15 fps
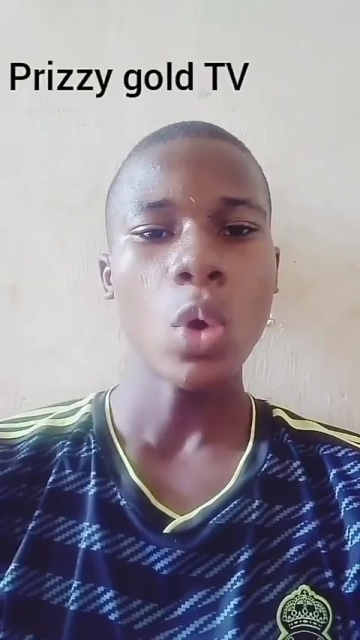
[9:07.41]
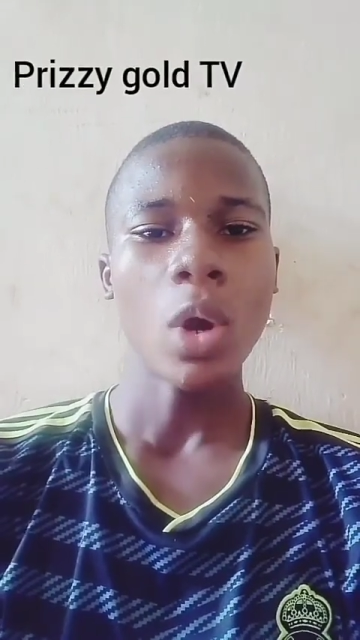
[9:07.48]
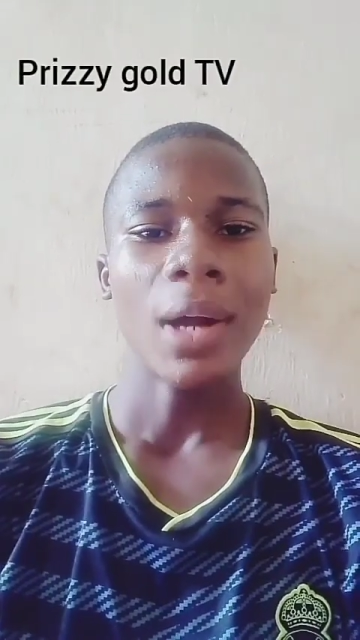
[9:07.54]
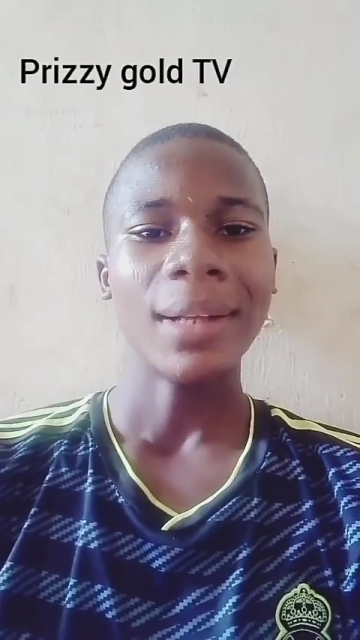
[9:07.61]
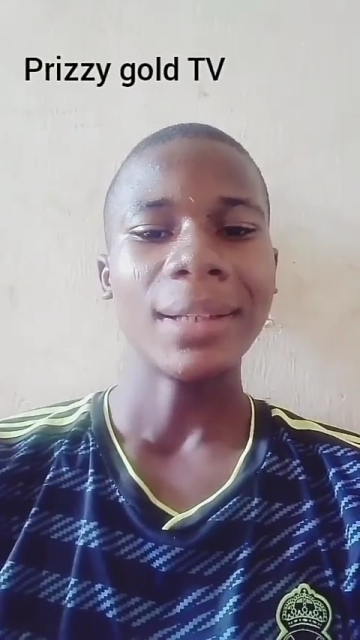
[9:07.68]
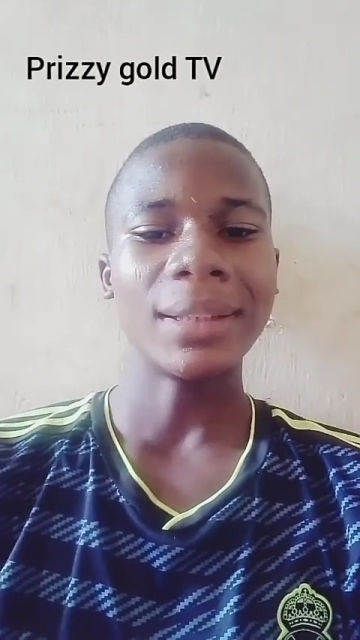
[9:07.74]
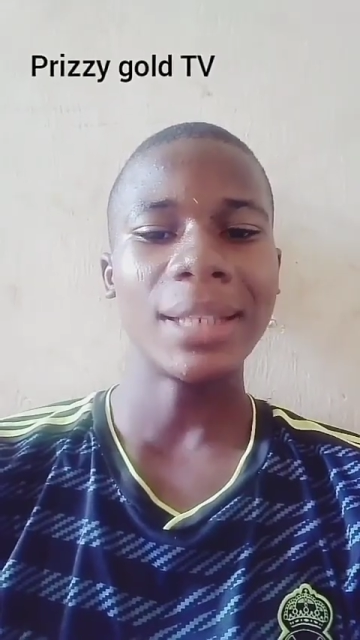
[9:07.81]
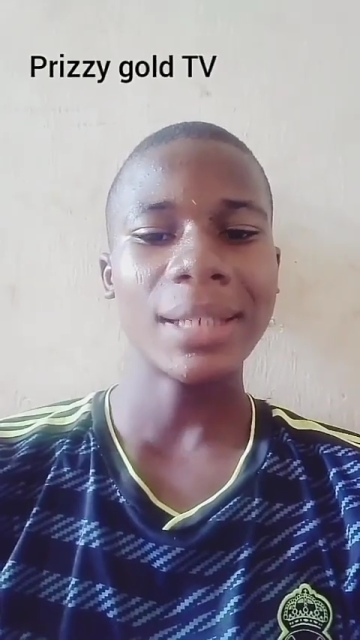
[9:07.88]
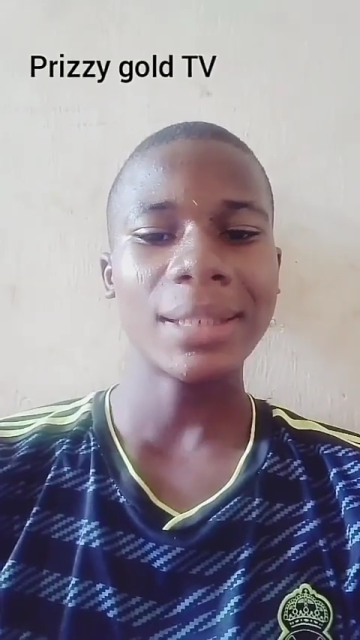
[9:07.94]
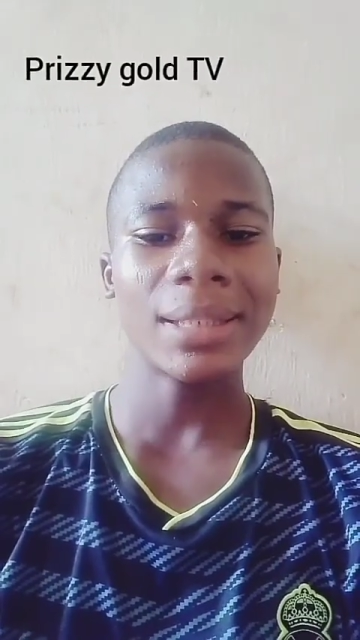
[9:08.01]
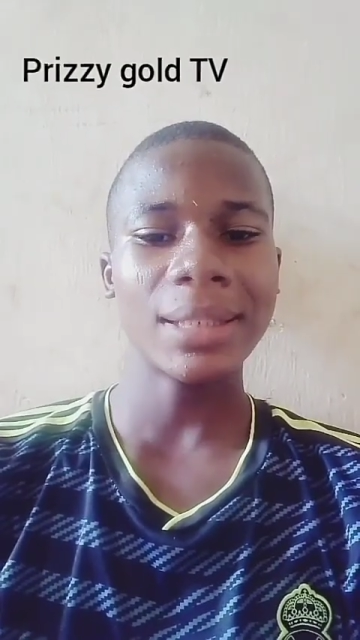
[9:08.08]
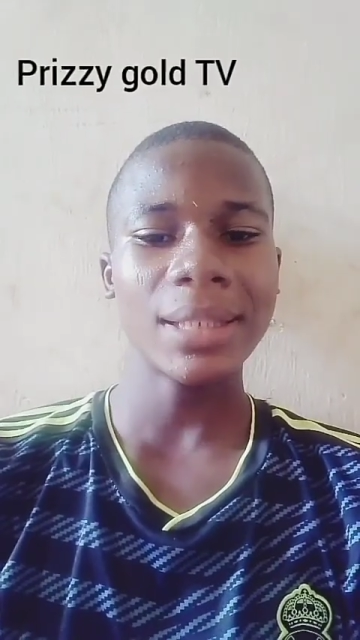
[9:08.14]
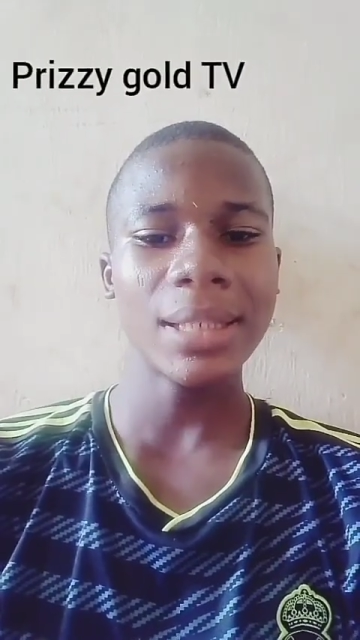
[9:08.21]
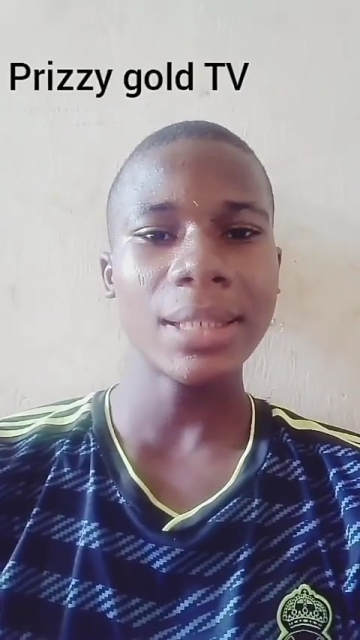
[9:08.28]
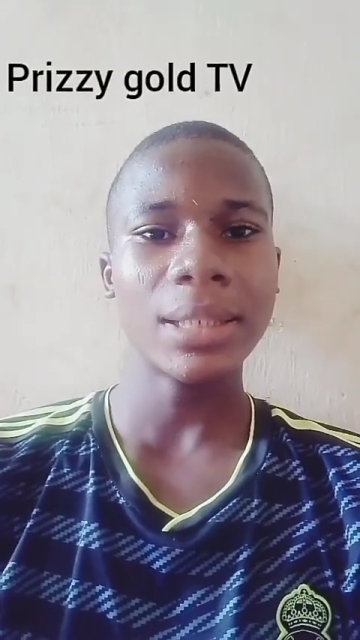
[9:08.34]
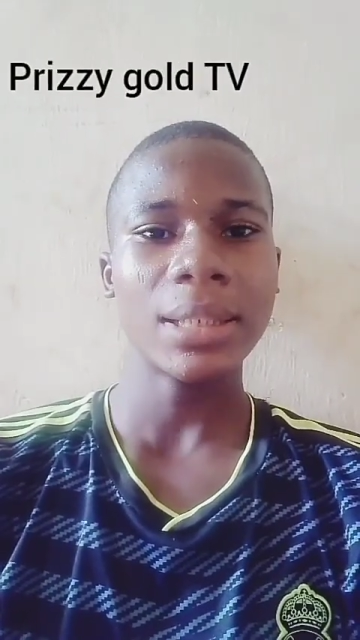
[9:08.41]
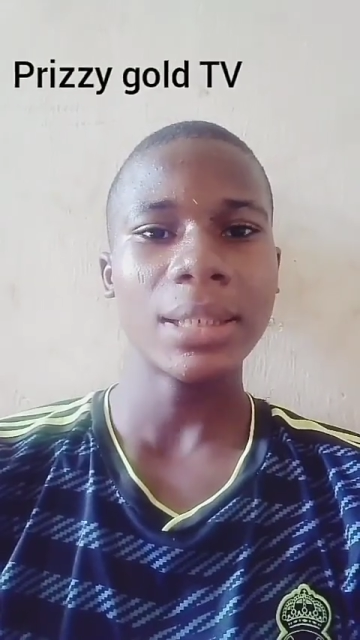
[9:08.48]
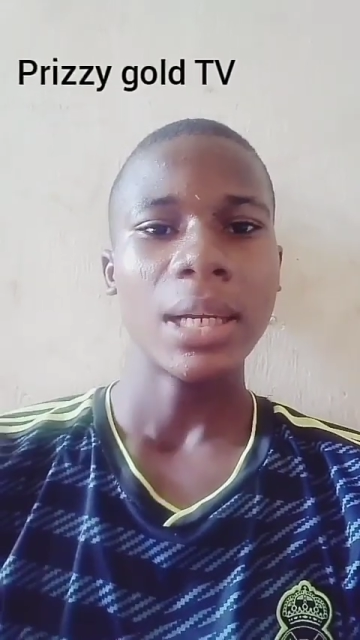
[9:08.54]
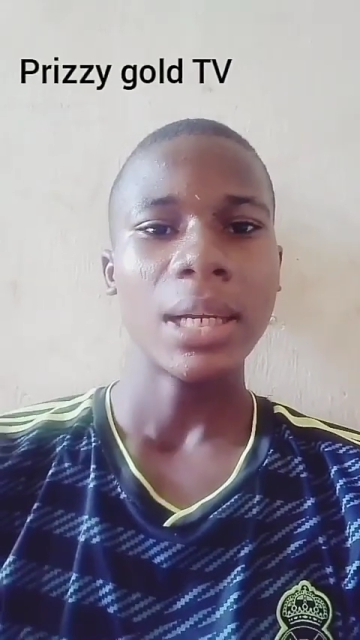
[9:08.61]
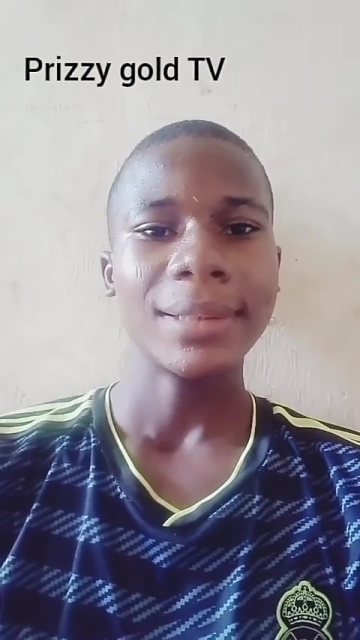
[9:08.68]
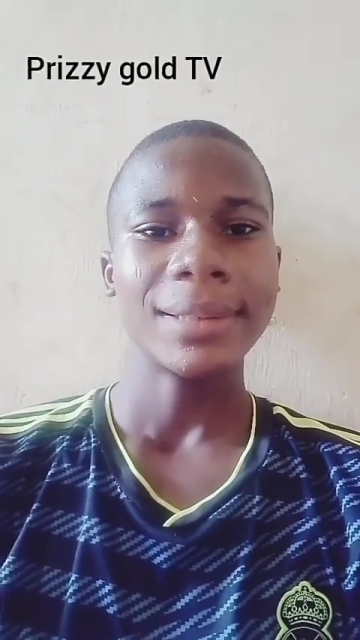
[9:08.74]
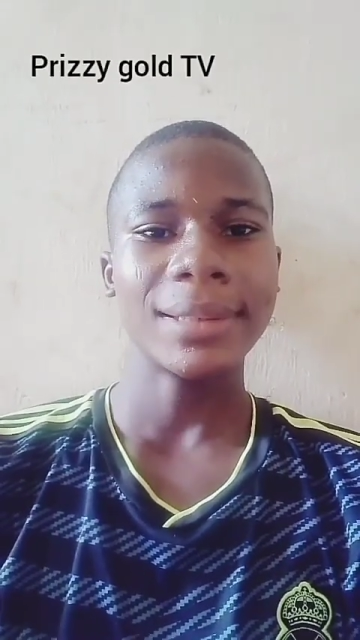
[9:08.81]
distinct
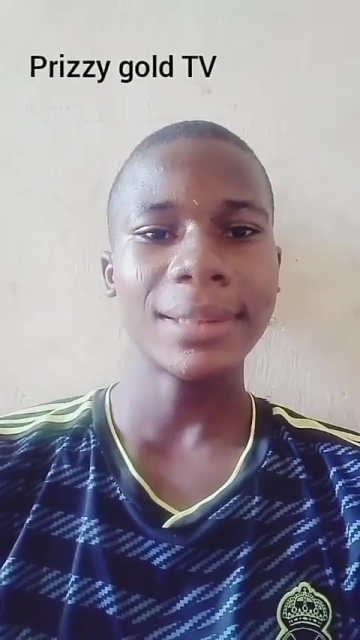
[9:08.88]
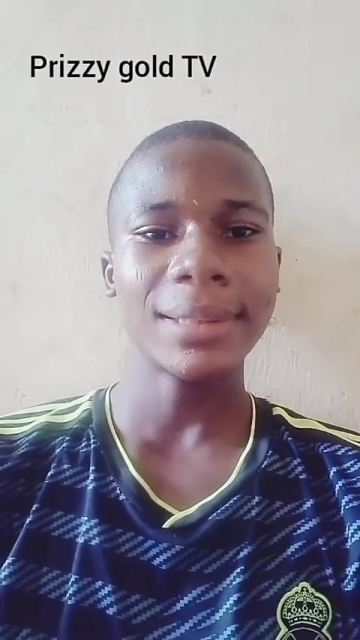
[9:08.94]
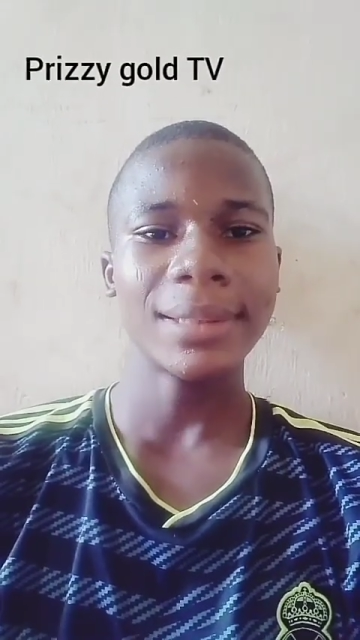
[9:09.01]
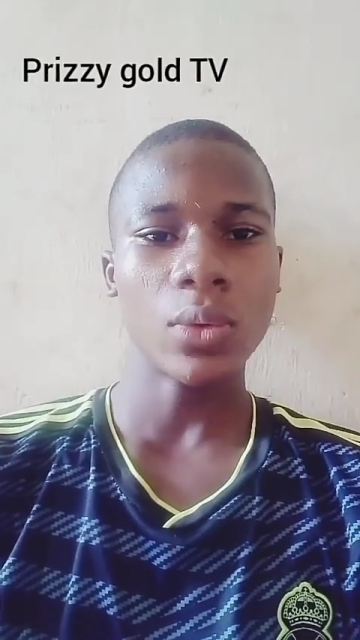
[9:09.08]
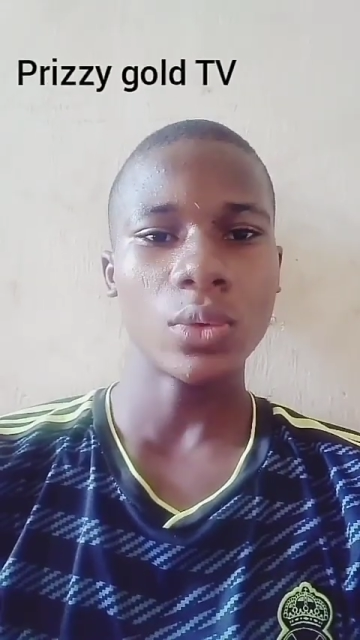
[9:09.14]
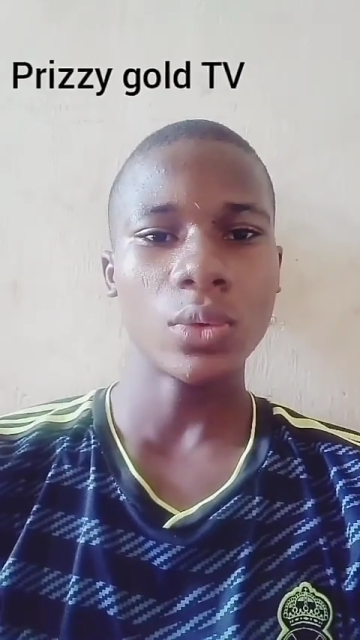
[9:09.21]
sound